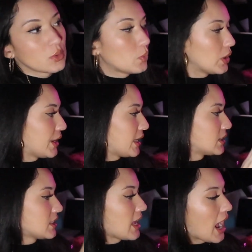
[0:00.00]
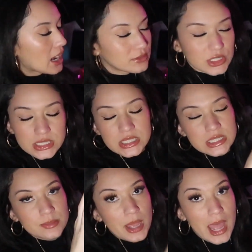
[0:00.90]
wanting to have just
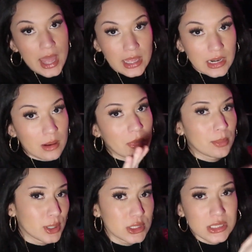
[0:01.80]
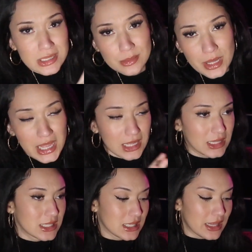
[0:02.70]
this bag and not my purse in the bag
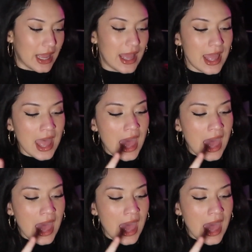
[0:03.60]
and this and that,